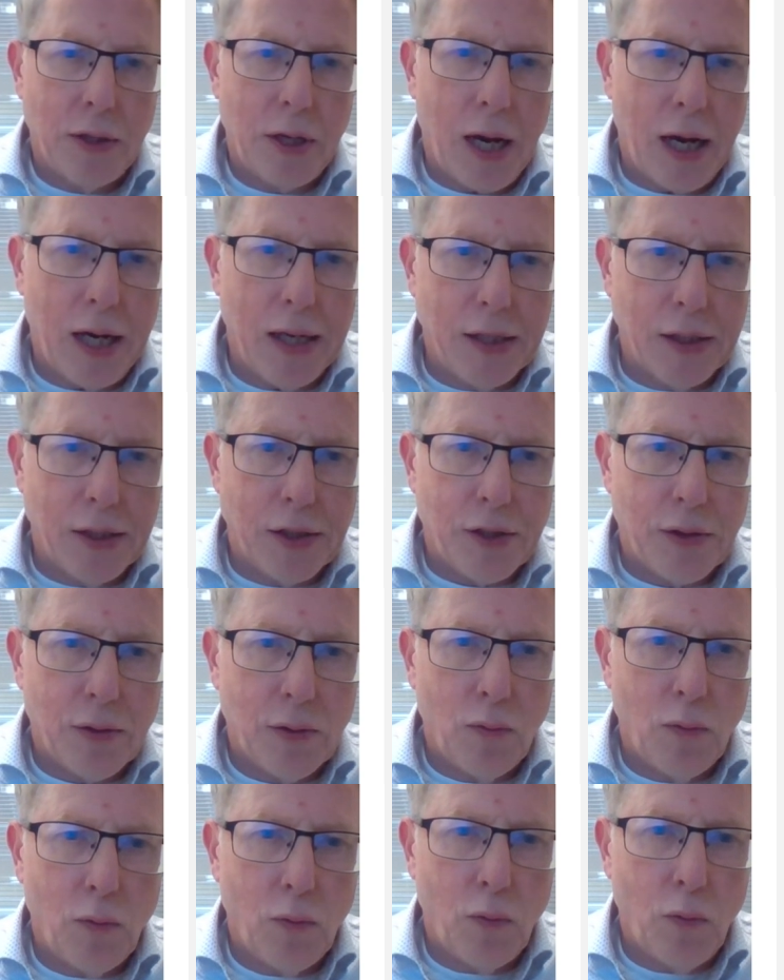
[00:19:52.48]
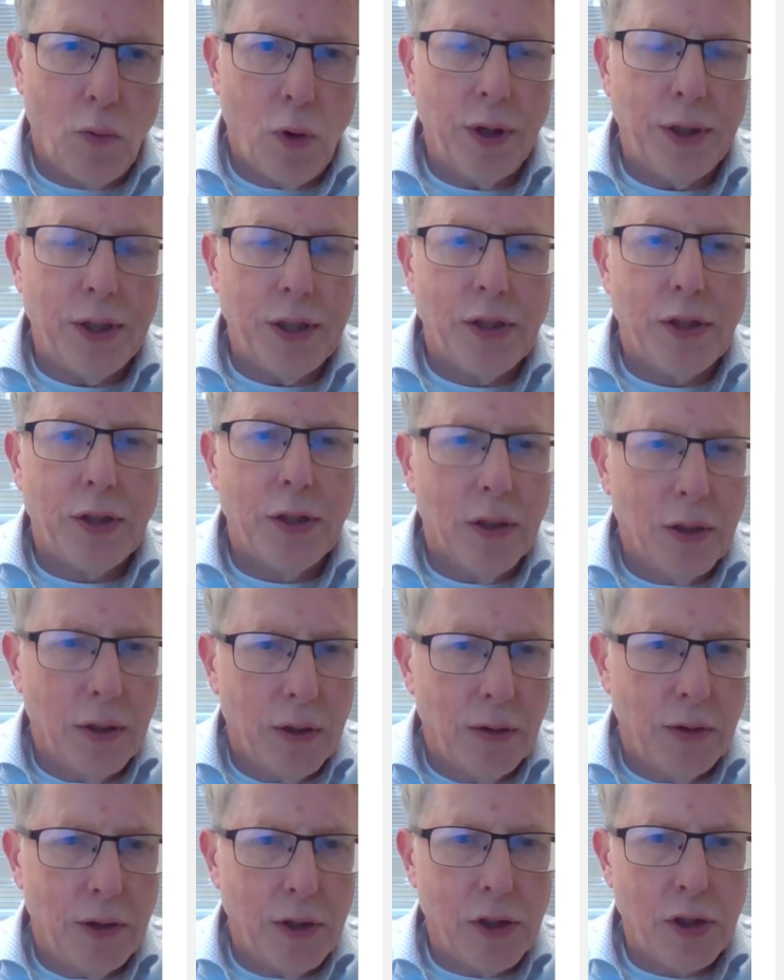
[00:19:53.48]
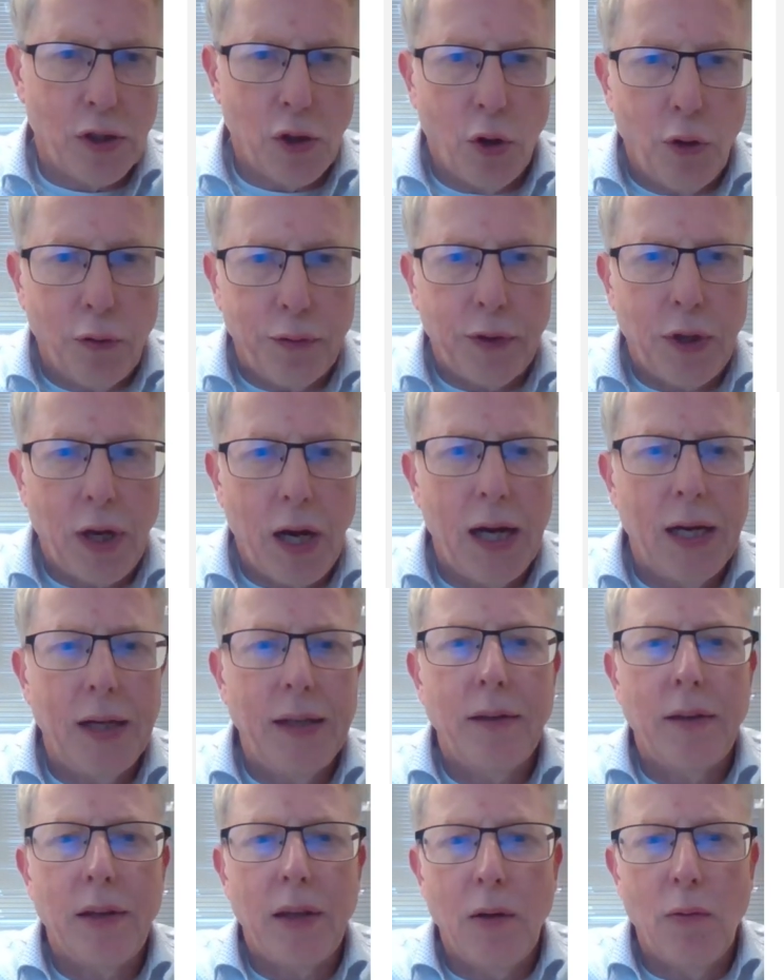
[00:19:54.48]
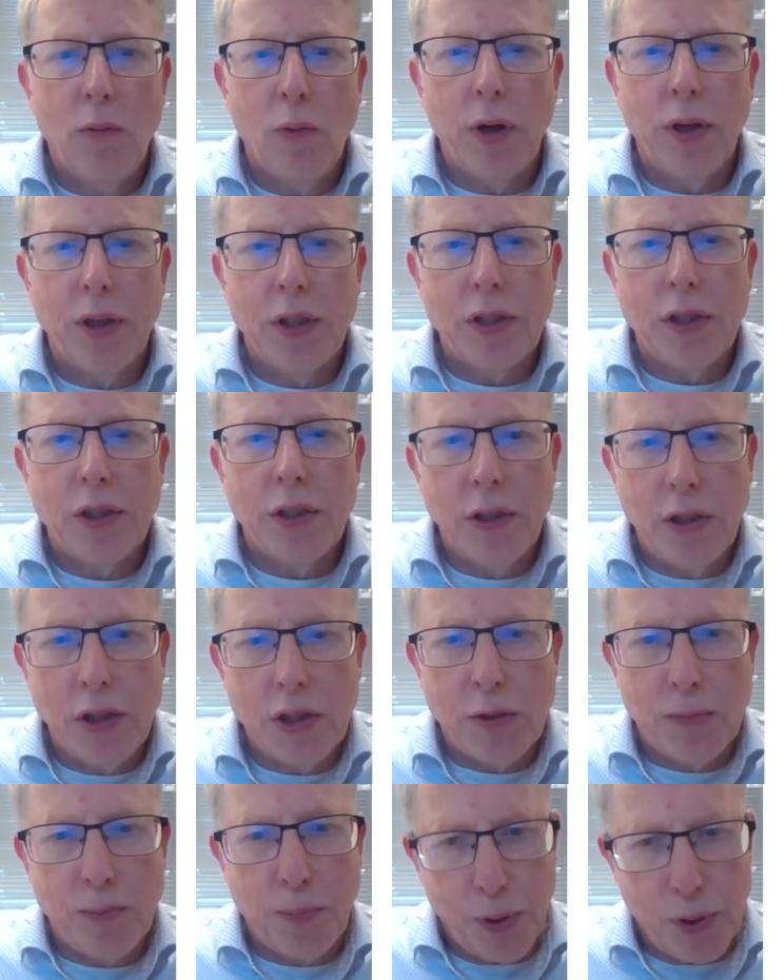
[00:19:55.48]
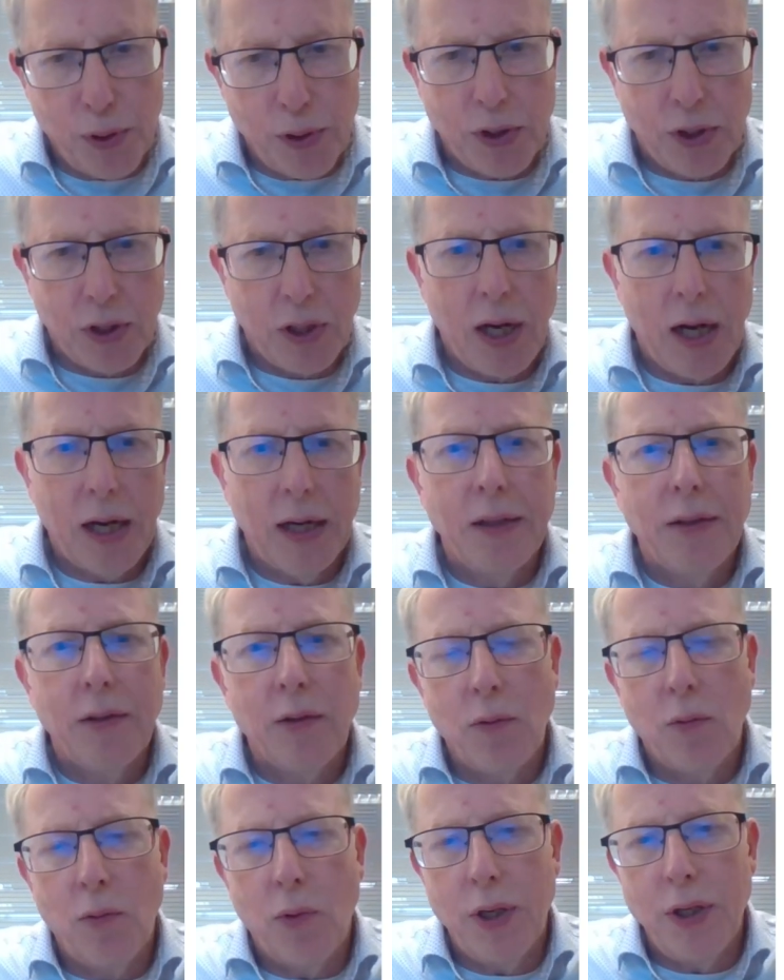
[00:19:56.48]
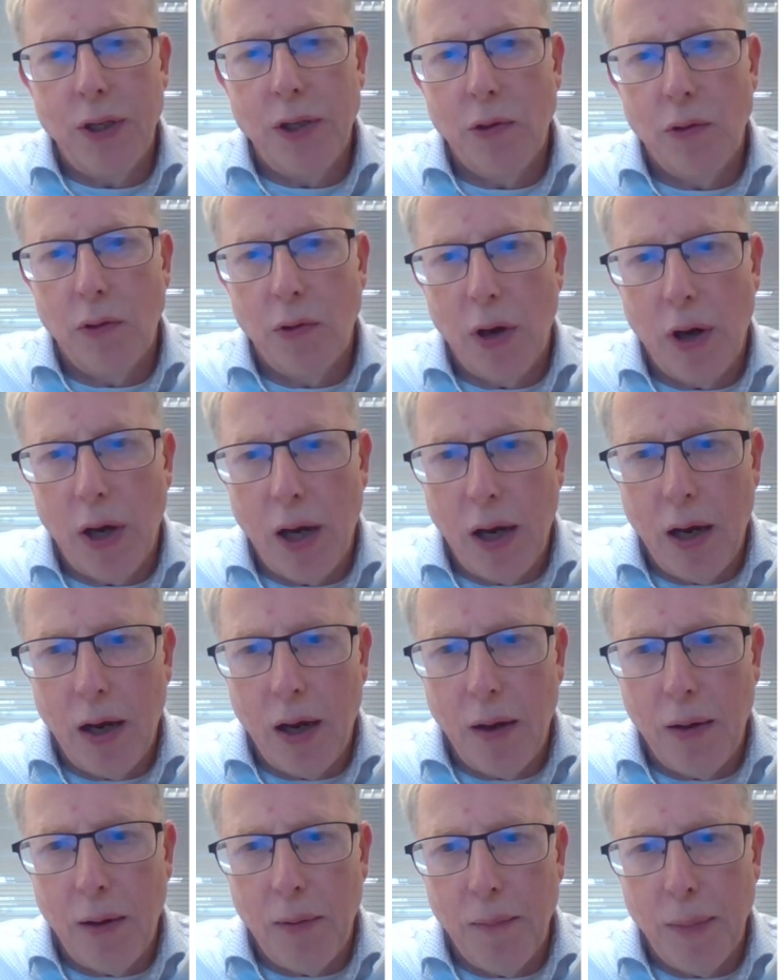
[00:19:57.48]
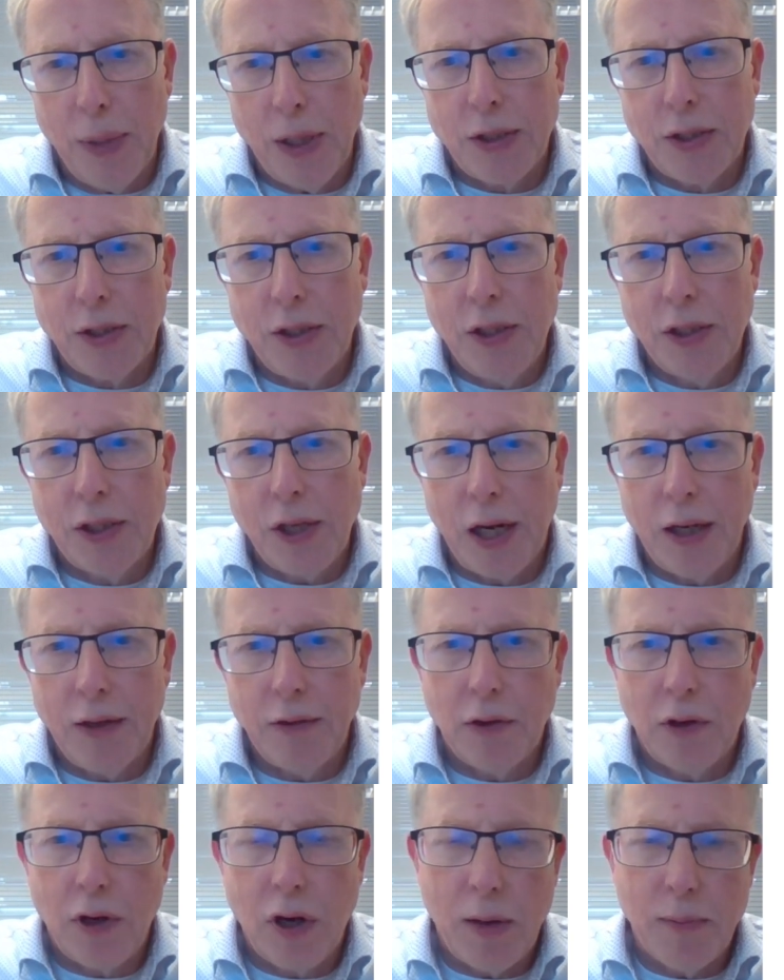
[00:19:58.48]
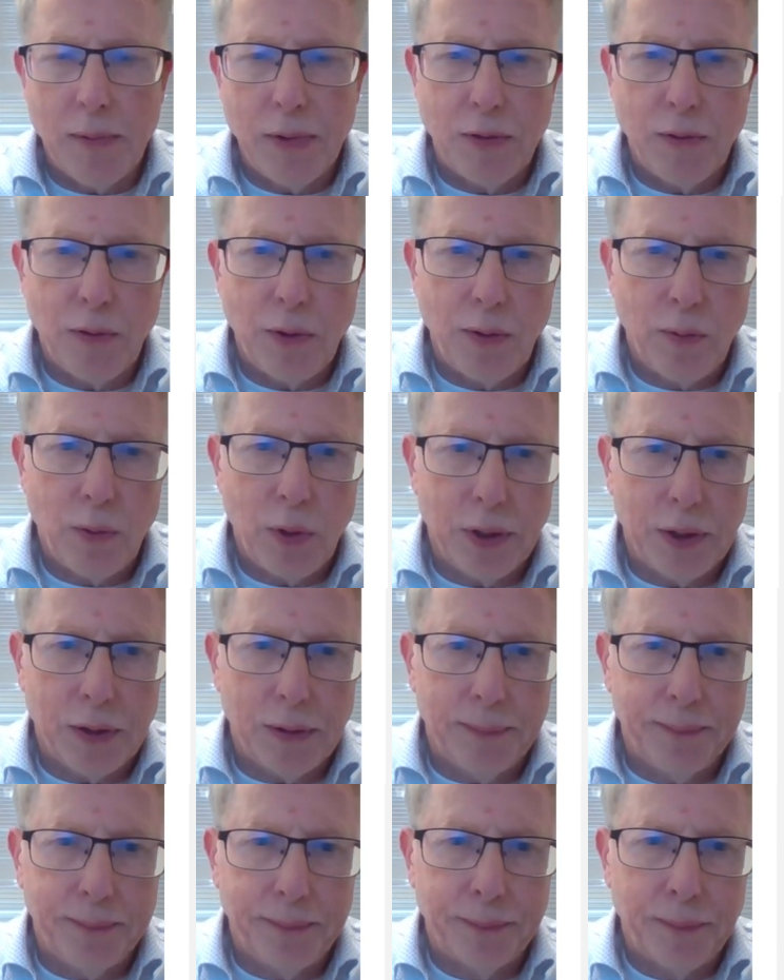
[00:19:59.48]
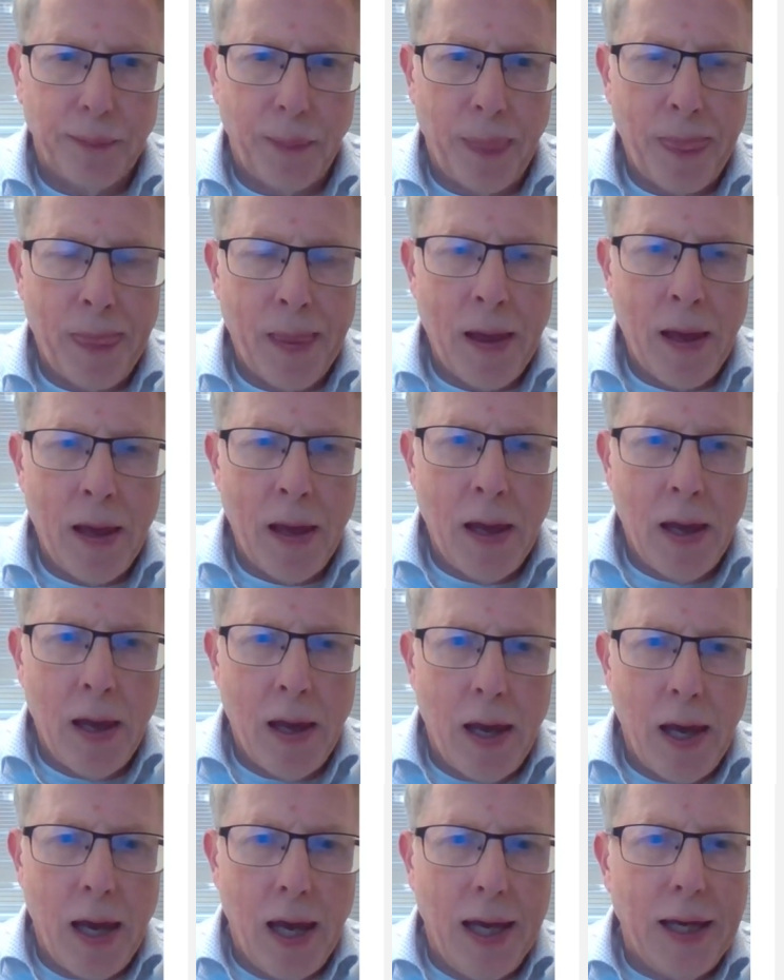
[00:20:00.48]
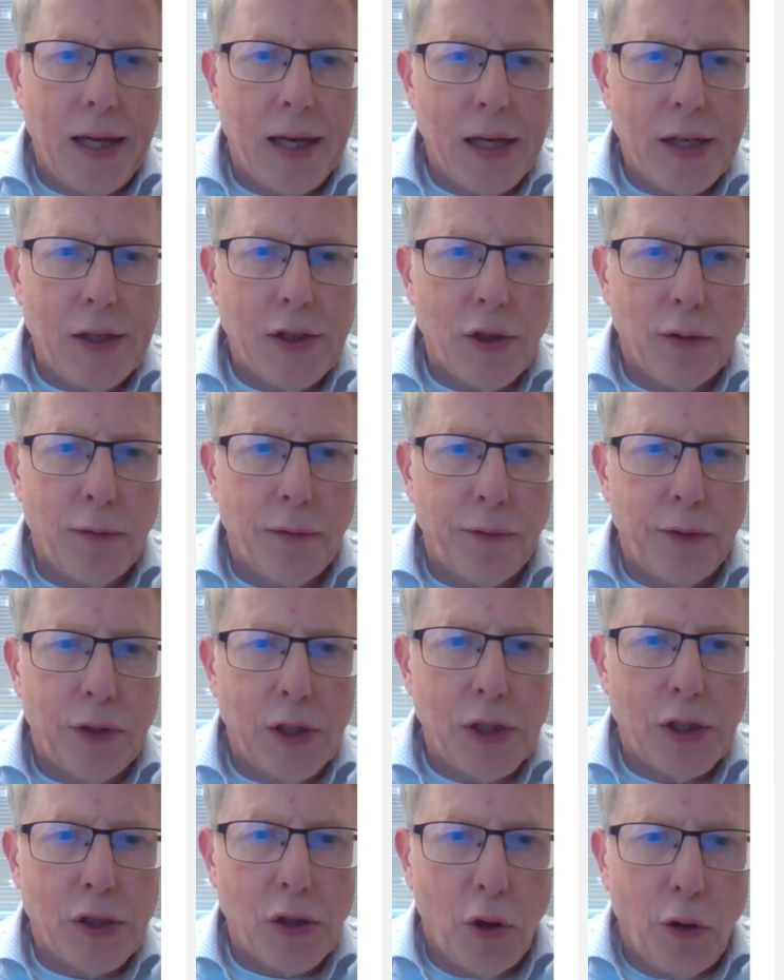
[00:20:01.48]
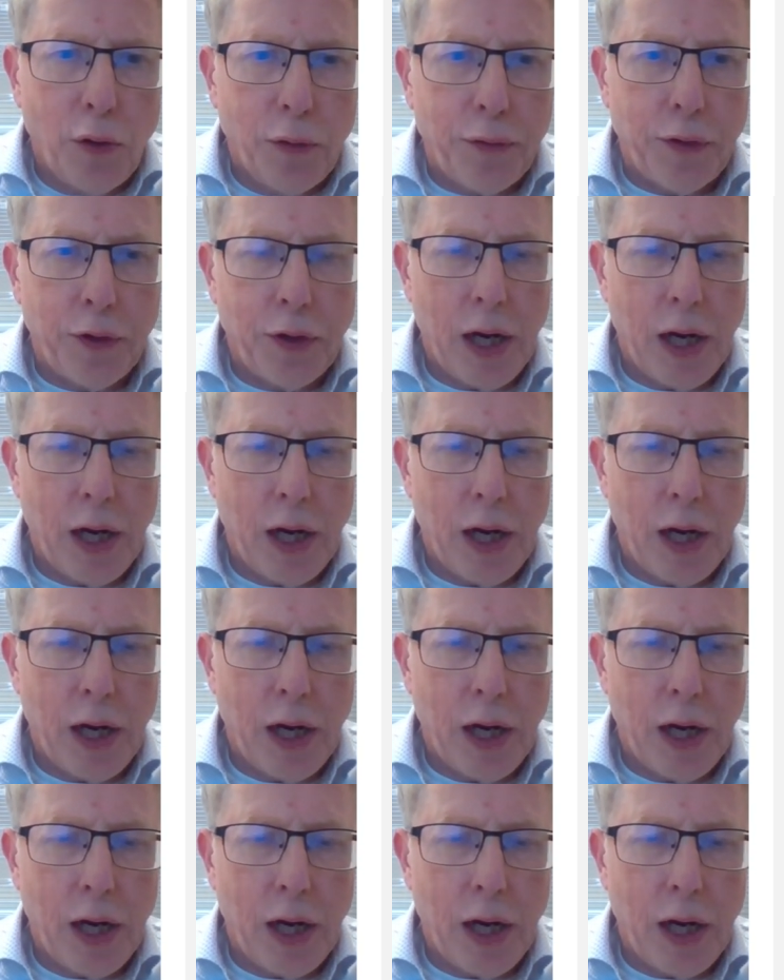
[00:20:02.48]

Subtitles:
kinds. One is the dissolved kind, and one is the dispersed kind when you mix these hydrocarbons with water. In case of dissolved